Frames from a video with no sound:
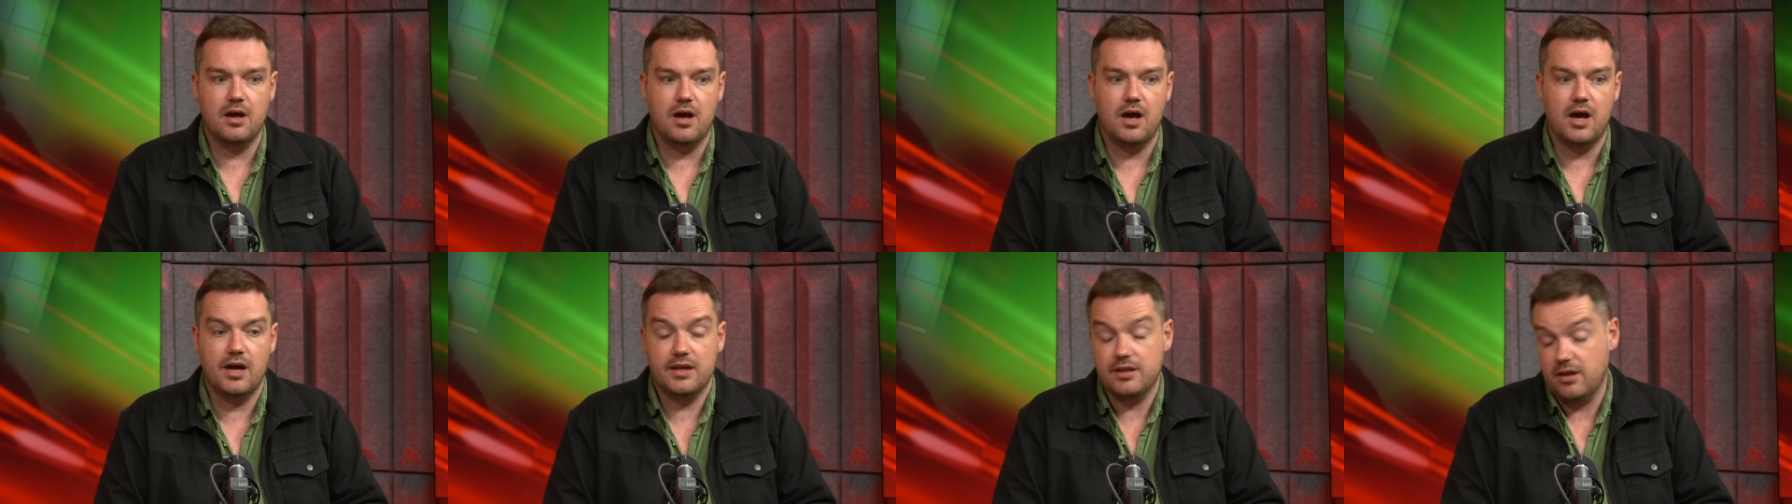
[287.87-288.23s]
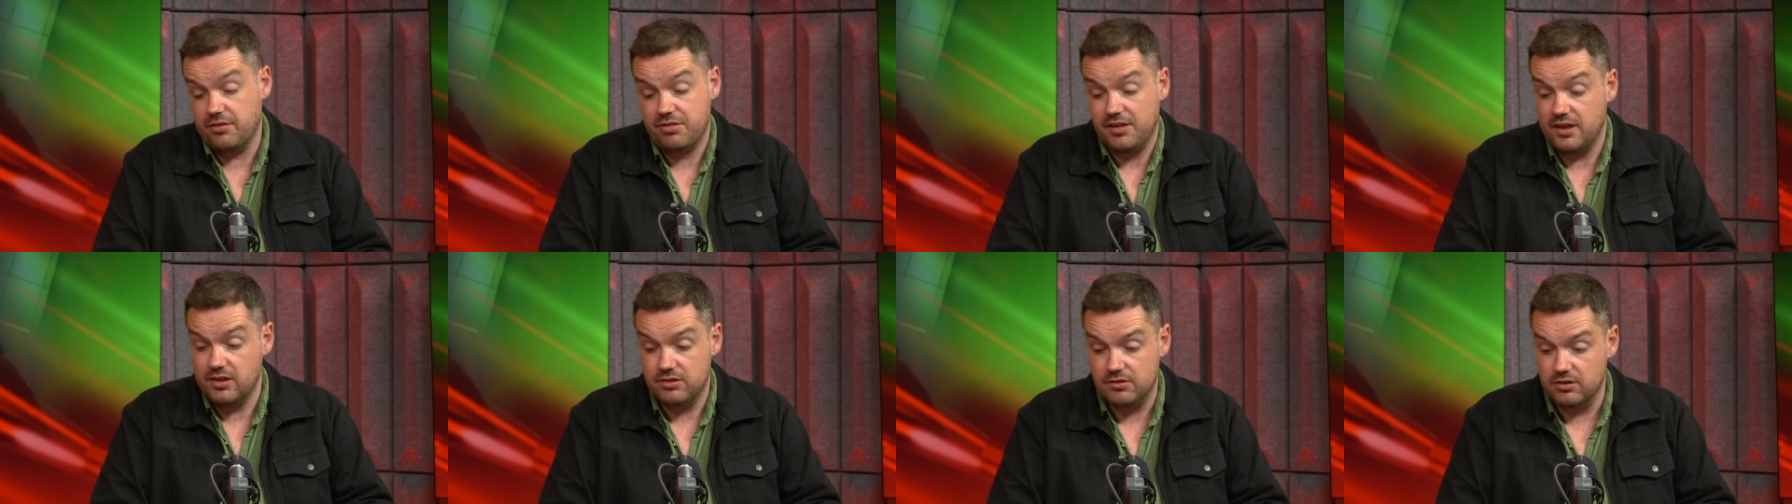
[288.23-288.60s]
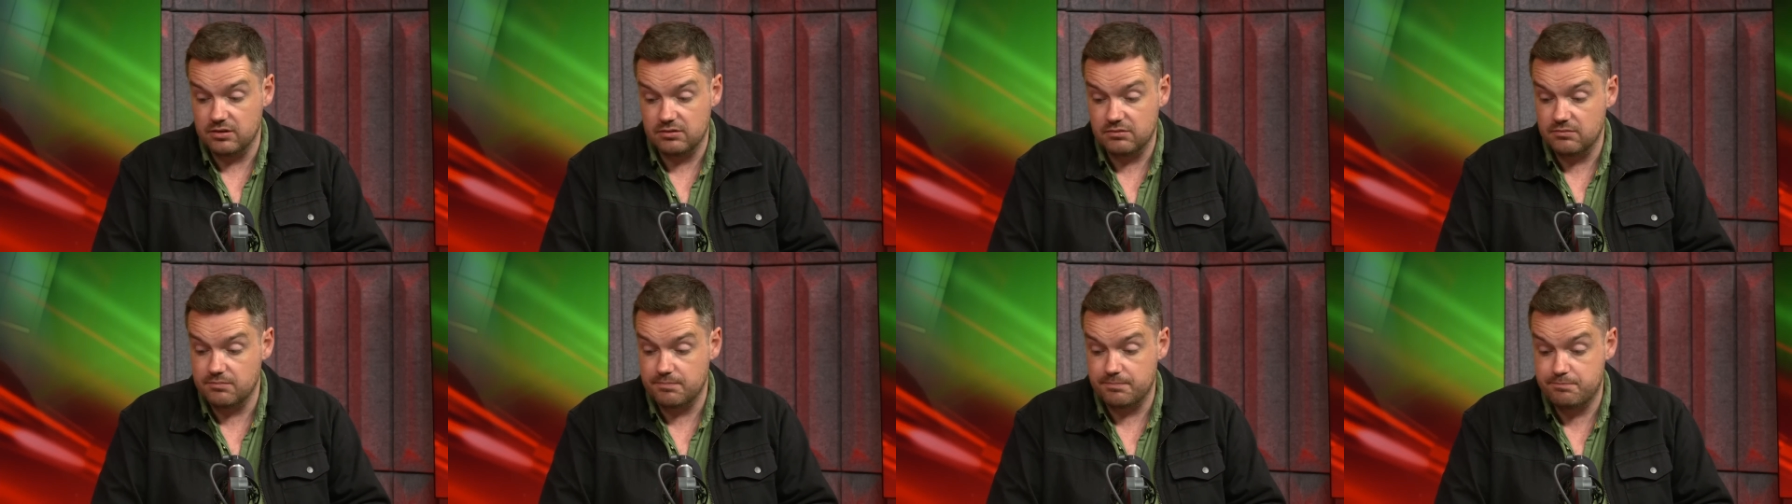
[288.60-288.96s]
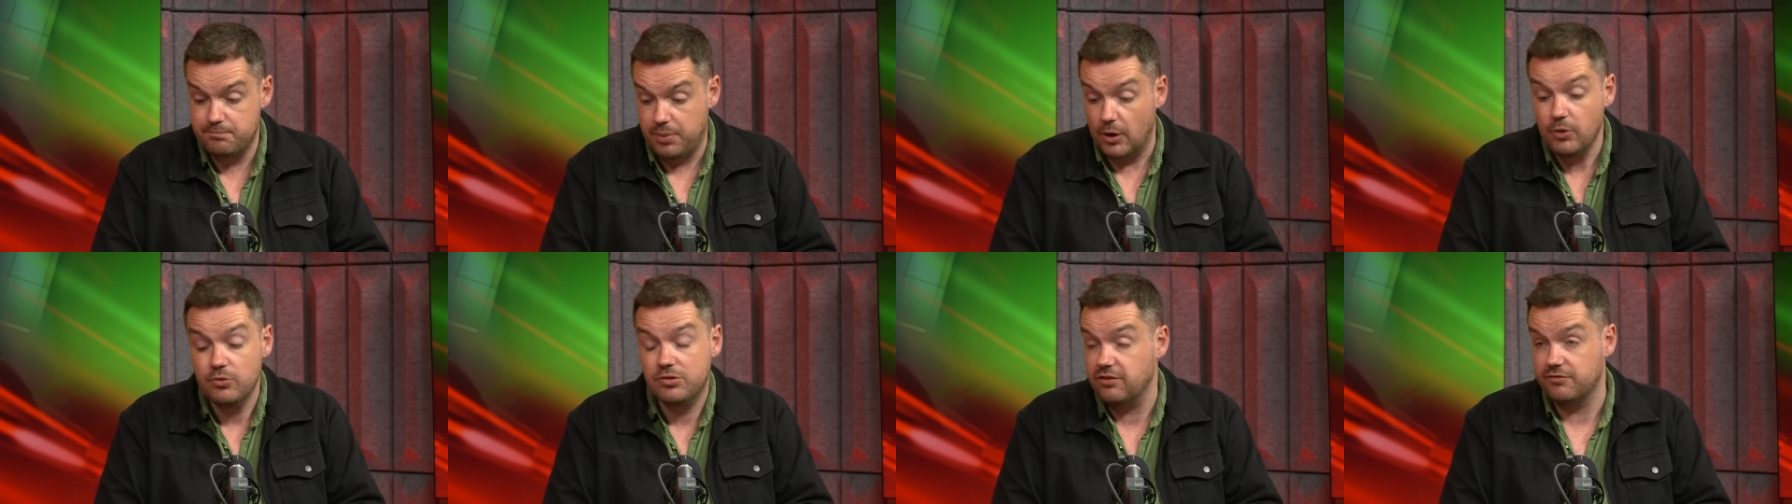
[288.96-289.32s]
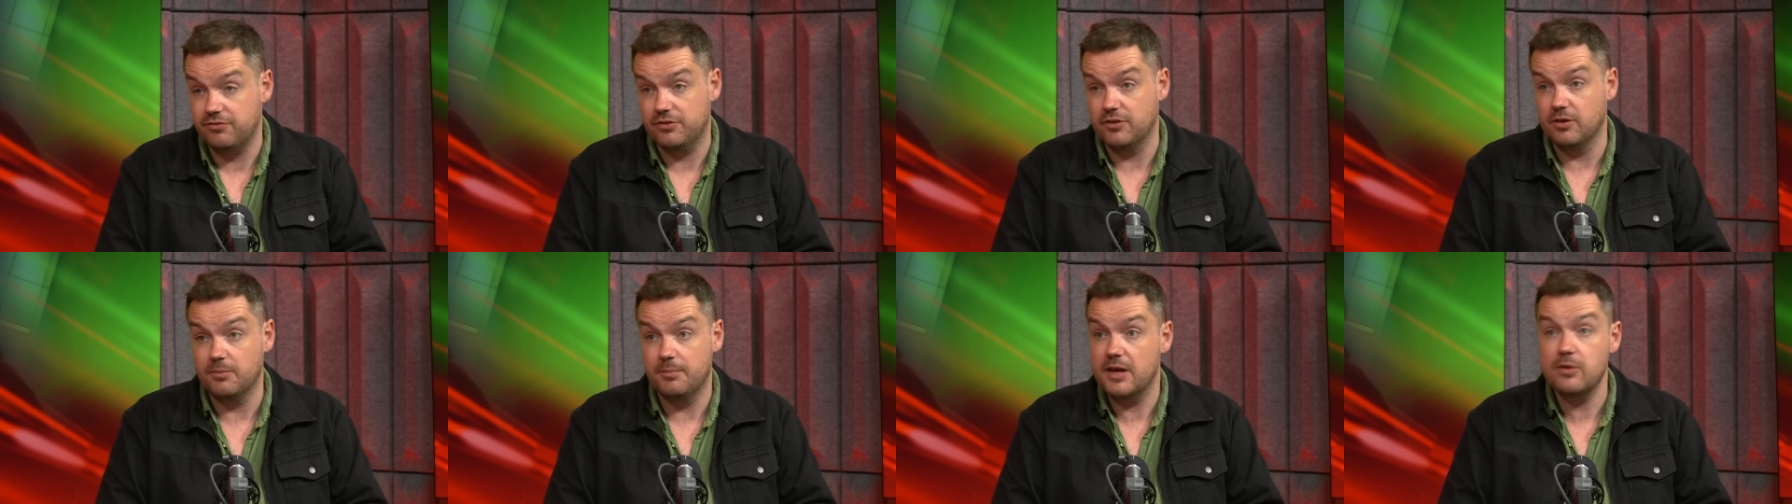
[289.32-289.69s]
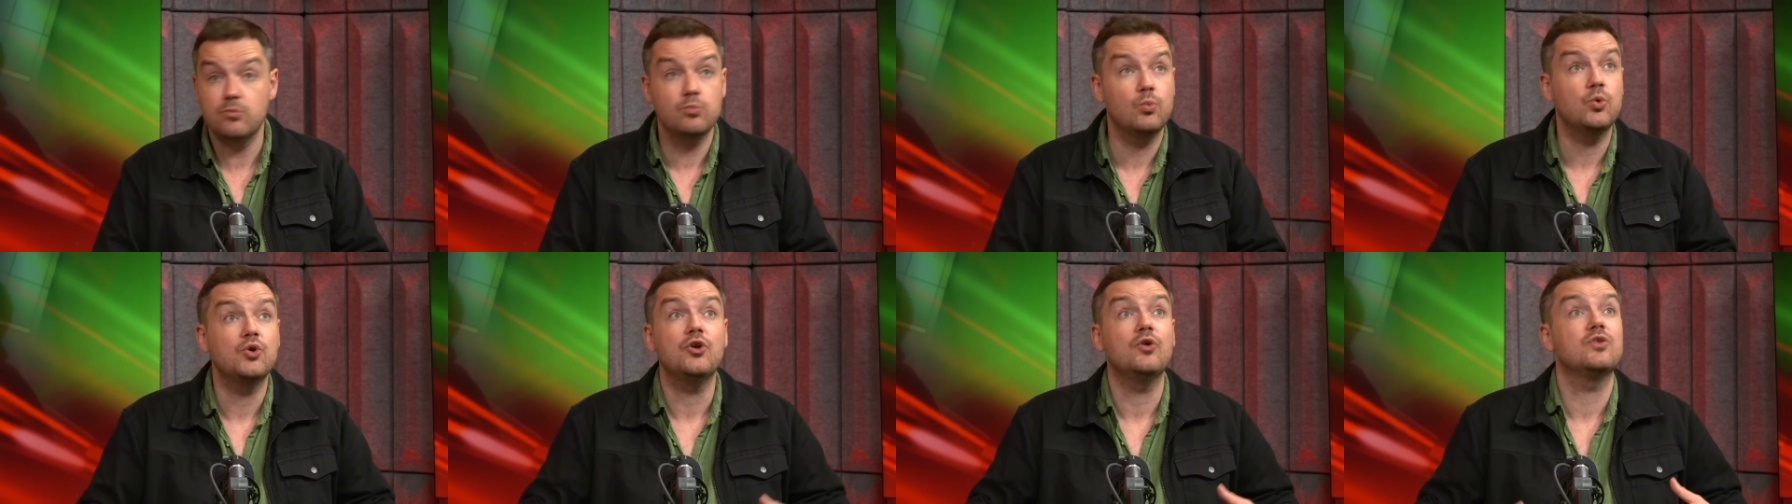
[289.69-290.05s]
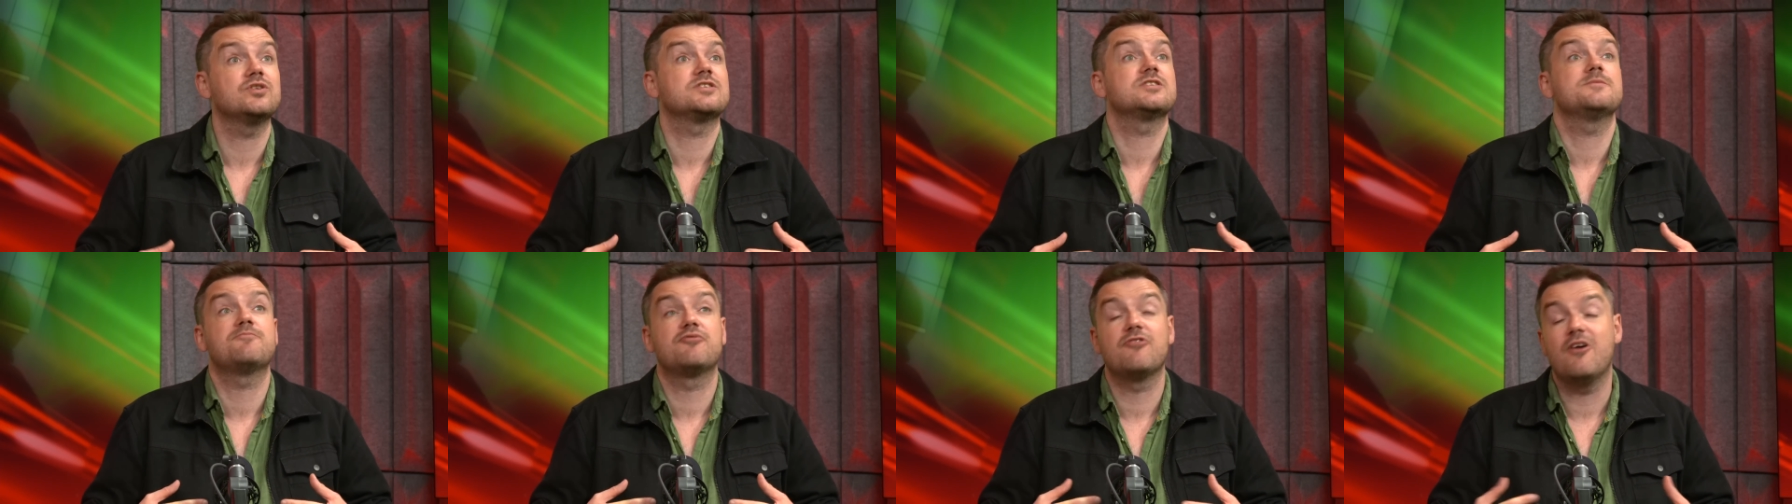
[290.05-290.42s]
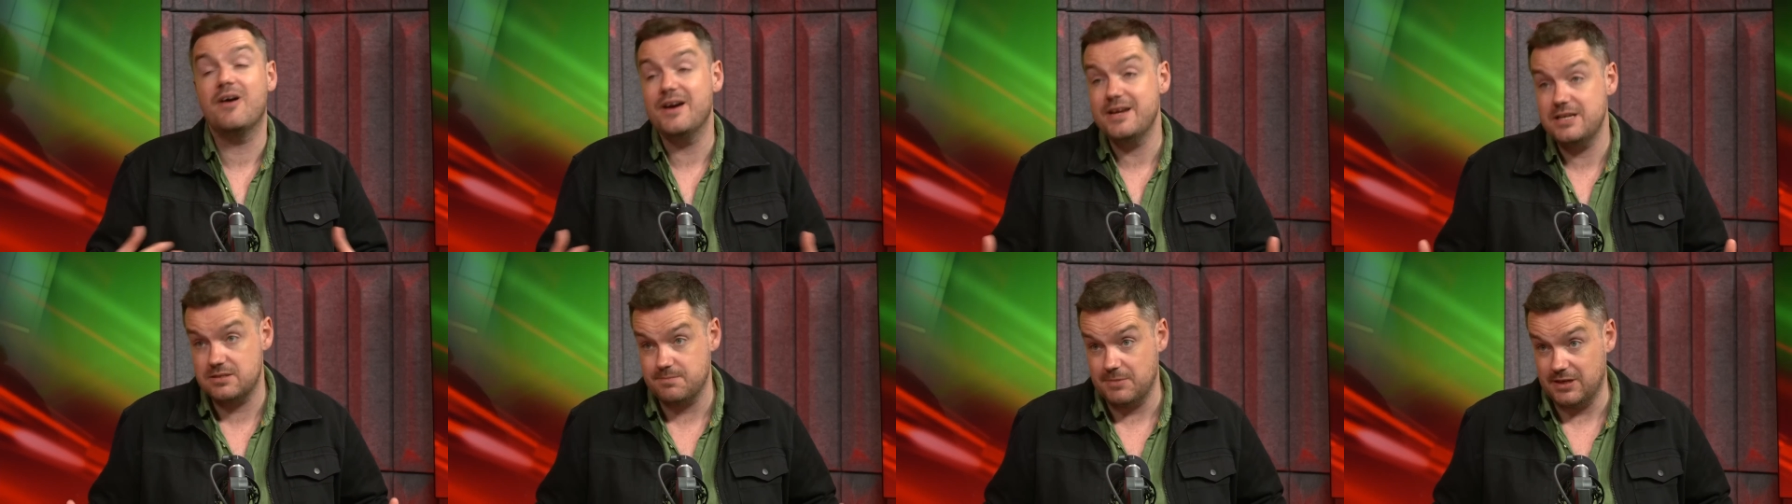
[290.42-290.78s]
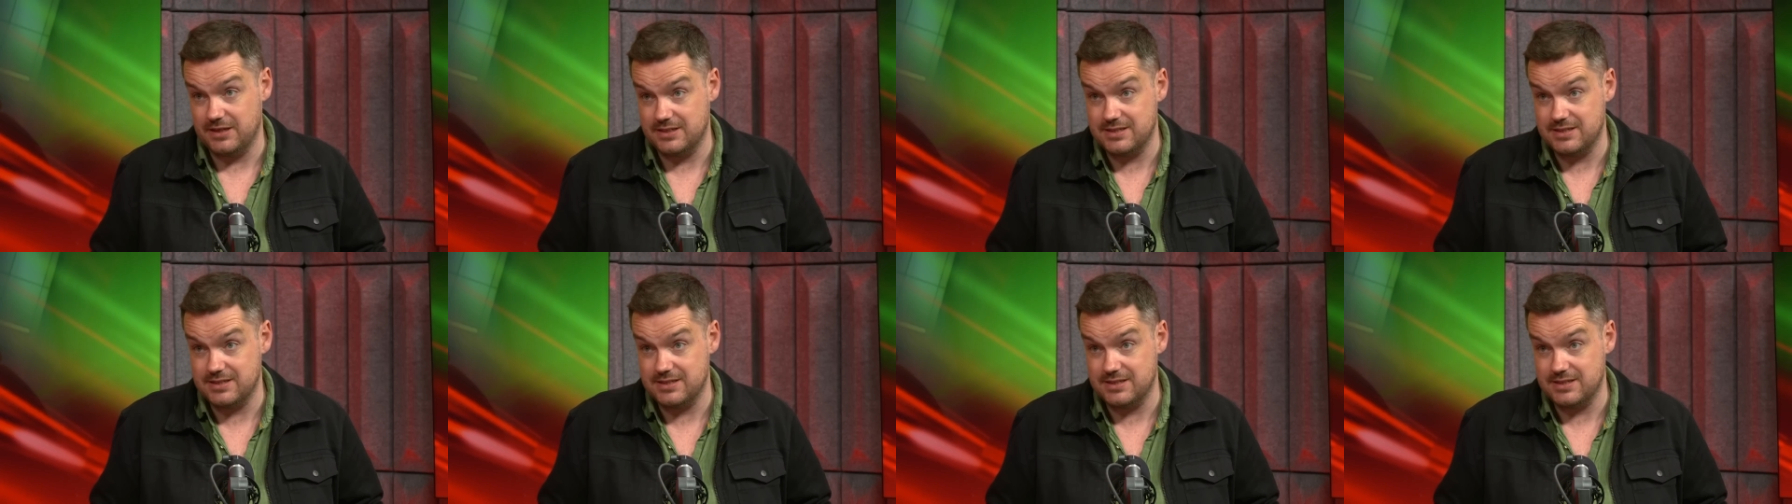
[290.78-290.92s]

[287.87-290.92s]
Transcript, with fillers: I think that both of them, it would not surprise me